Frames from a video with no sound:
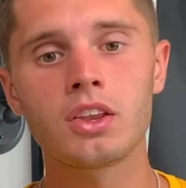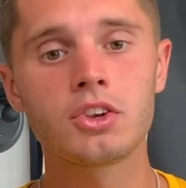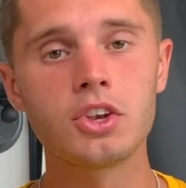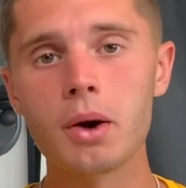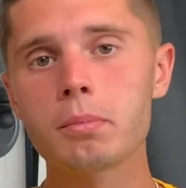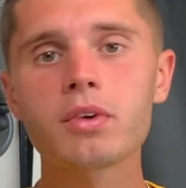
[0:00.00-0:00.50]

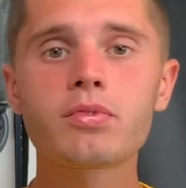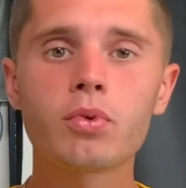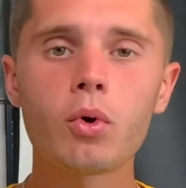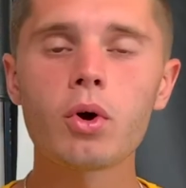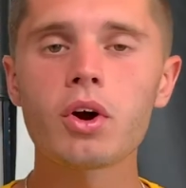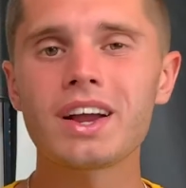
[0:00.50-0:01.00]
Number
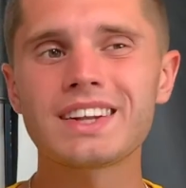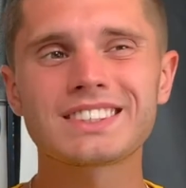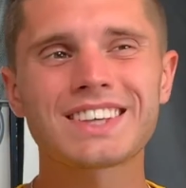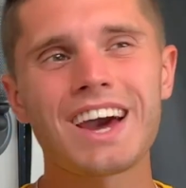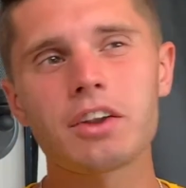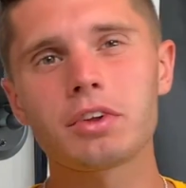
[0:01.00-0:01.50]
4, and it's
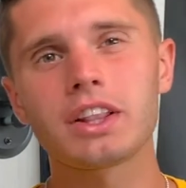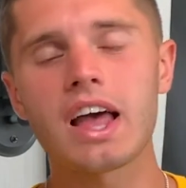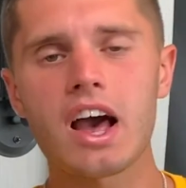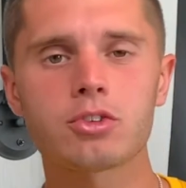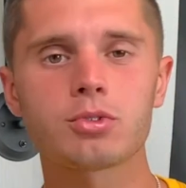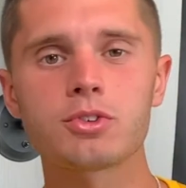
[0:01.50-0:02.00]
kind of a
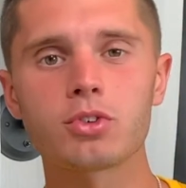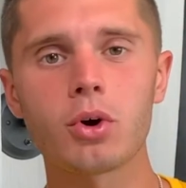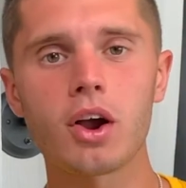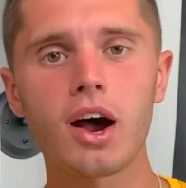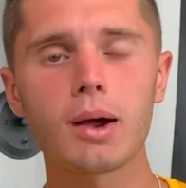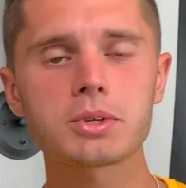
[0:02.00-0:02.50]
last
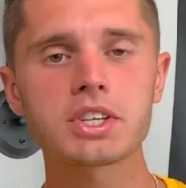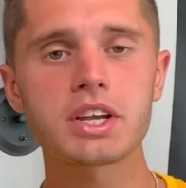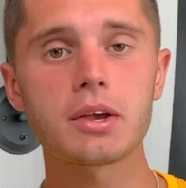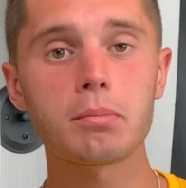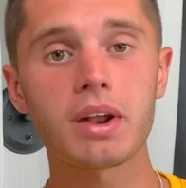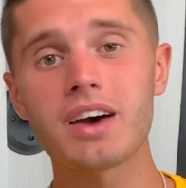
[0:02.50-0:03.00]
resort
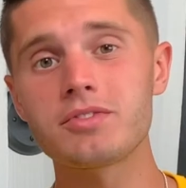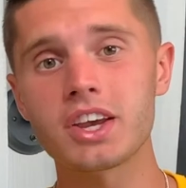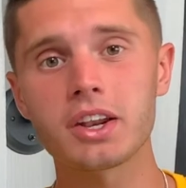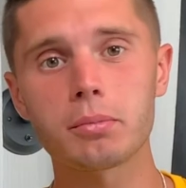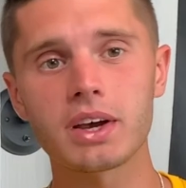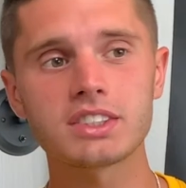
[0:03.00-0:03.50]
option, but I've done
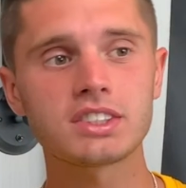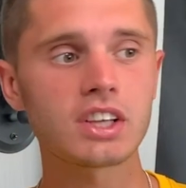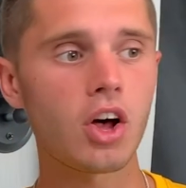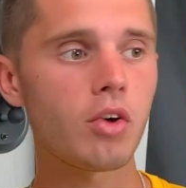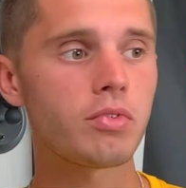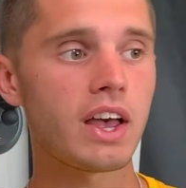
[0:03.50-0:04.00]
it
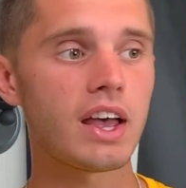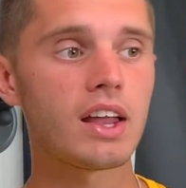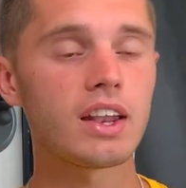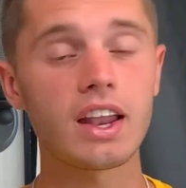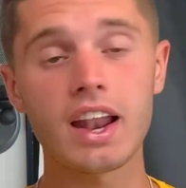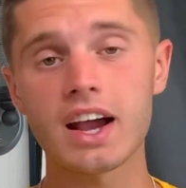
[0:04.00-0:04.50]
myself
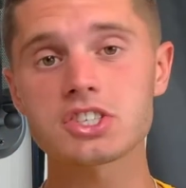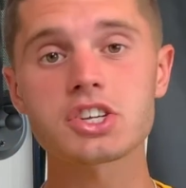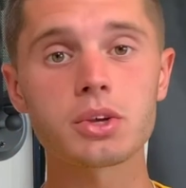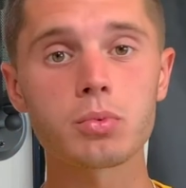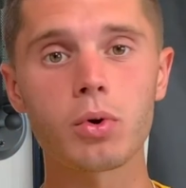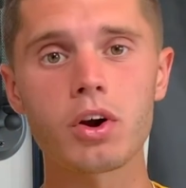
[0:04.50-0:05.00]
and it
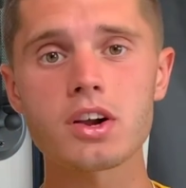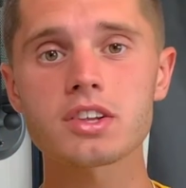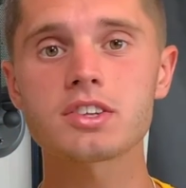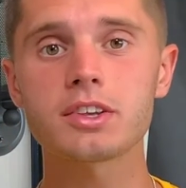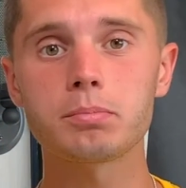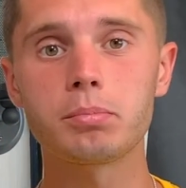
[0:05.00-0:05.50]
actually worked,